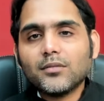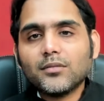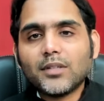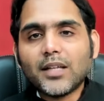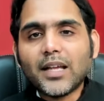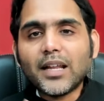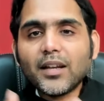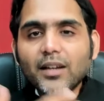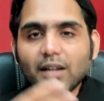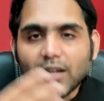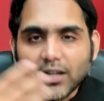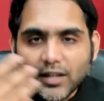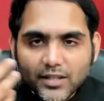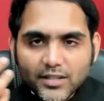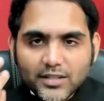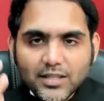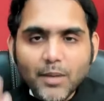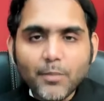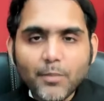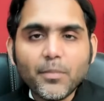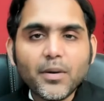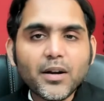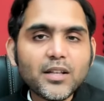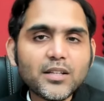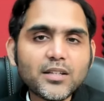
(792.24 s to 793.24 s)
then it is
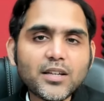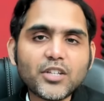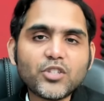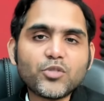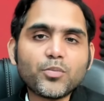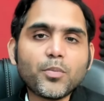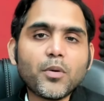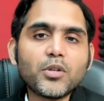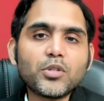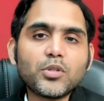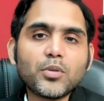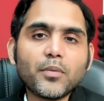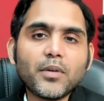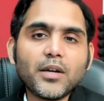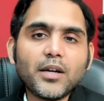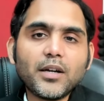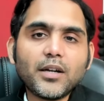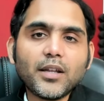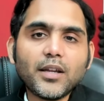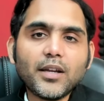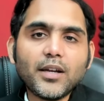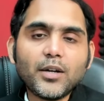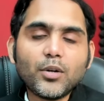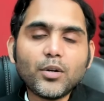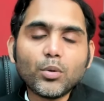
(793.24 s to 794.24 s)
somebody's
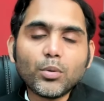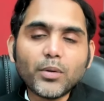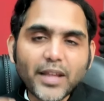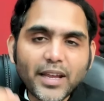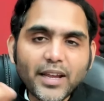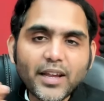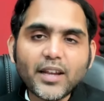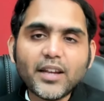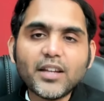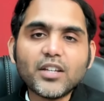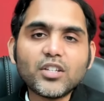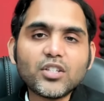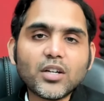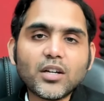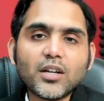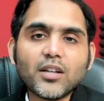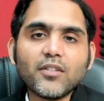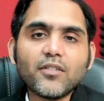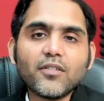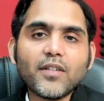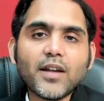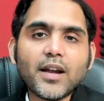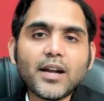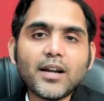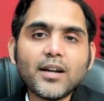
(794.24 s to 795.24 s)
responsibility to take
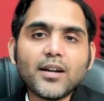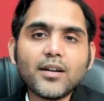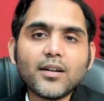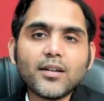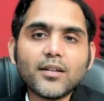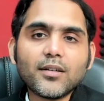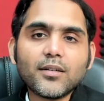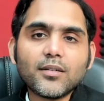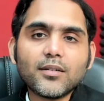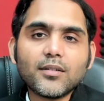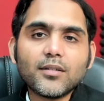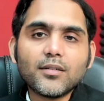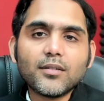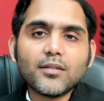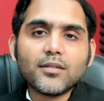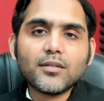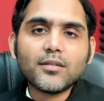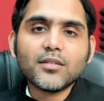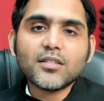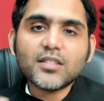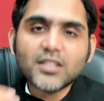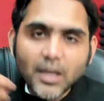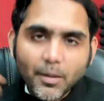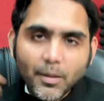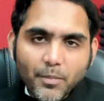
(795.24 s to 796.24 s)
initiative and
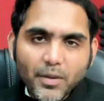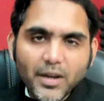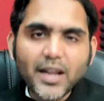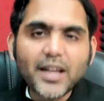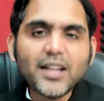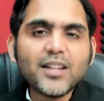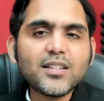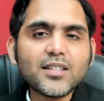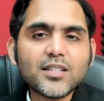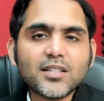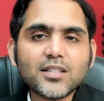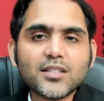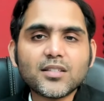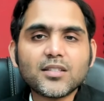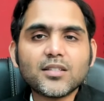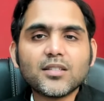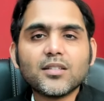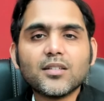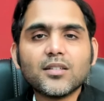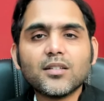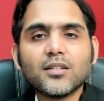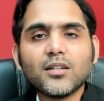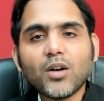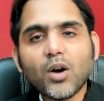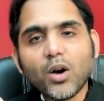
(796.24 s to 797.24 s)
summarize
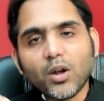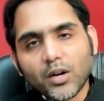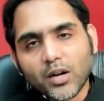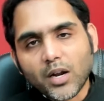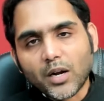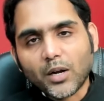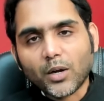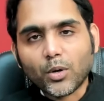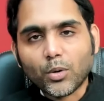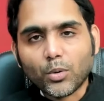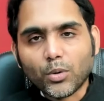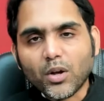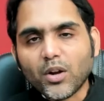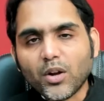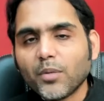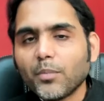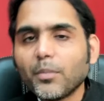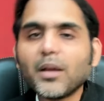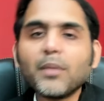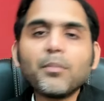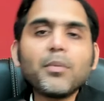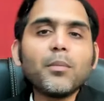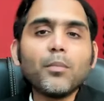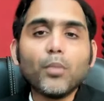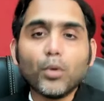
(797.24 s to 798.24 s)
or conclude, or
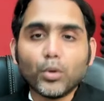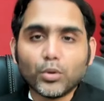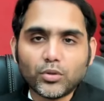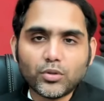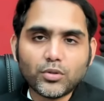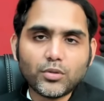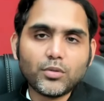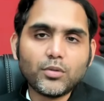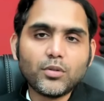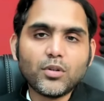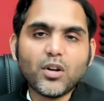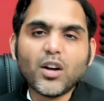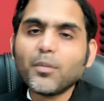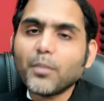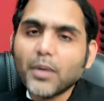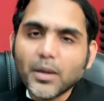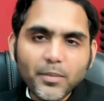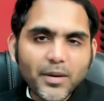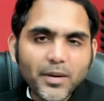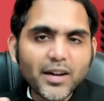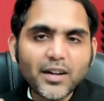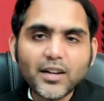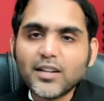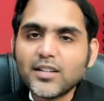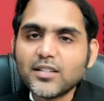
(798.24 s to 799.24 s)
maybe both, or
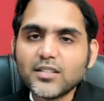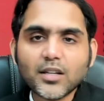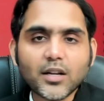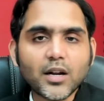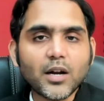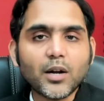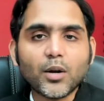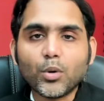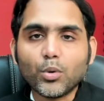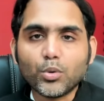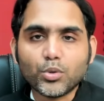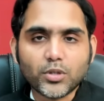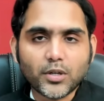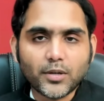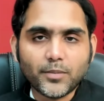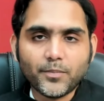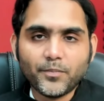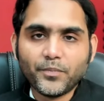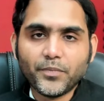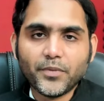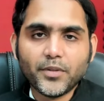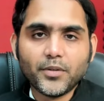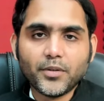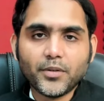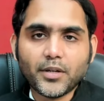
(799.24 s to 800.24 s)
maybe at least the conclusion.
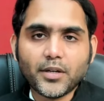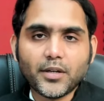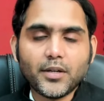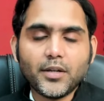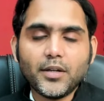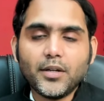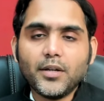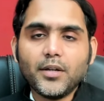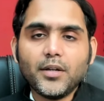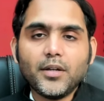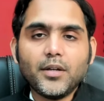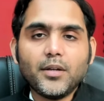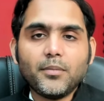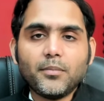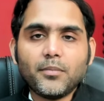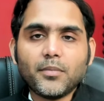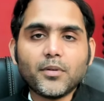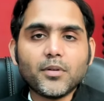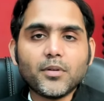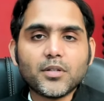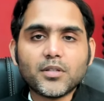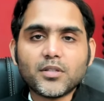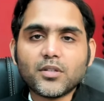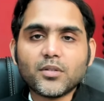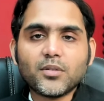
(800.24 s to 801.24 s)
Okay.
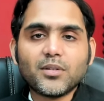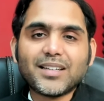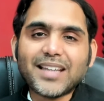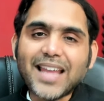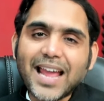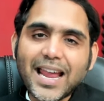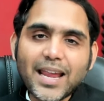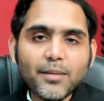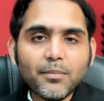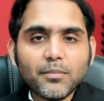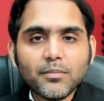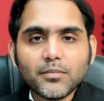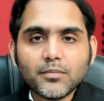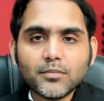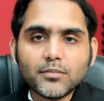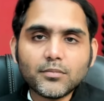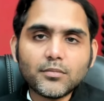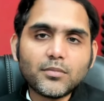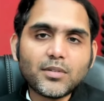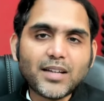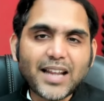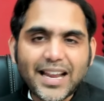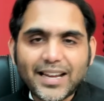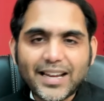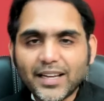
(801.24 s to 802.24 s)
Because
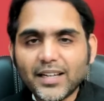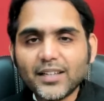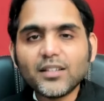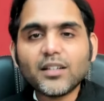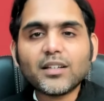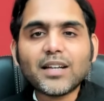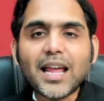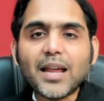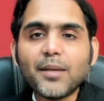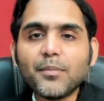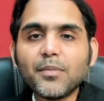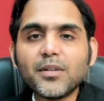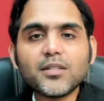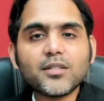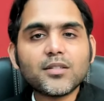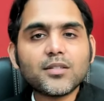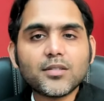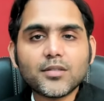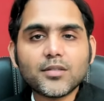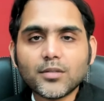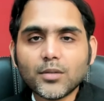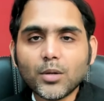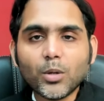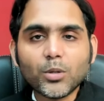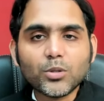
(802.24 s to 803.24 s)
tracking the time
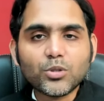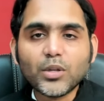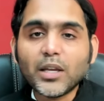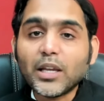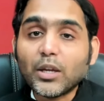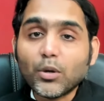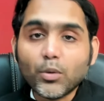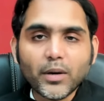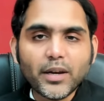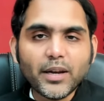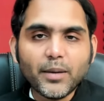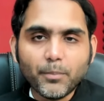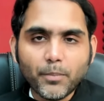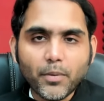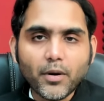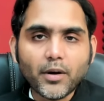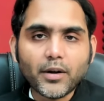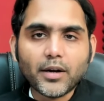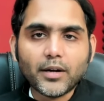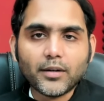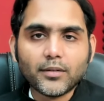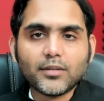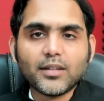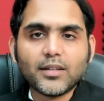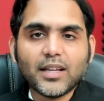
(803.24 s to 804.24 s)
is also equally
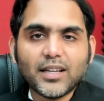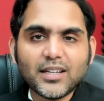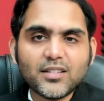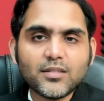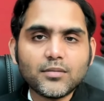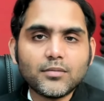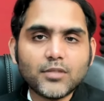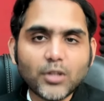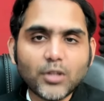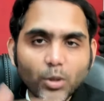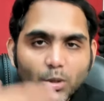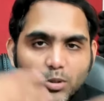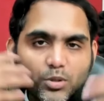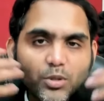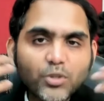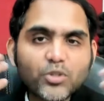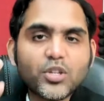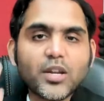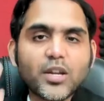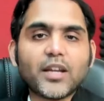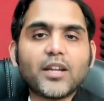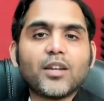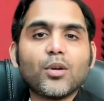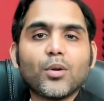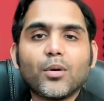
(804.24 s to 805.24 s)
important. They also
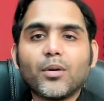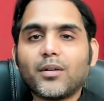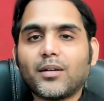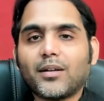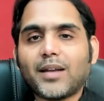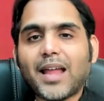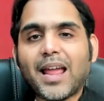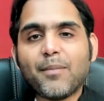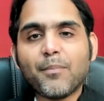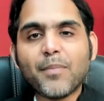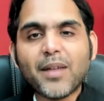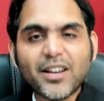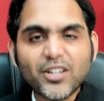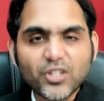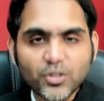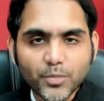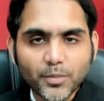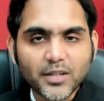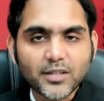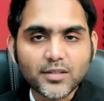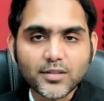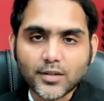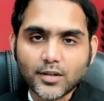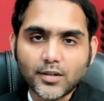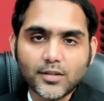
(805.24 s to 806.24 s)
check your time
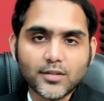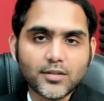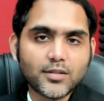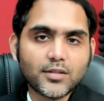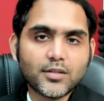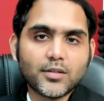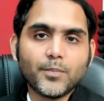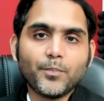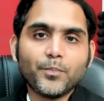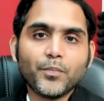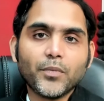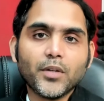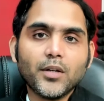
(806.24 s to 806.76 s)
management skills.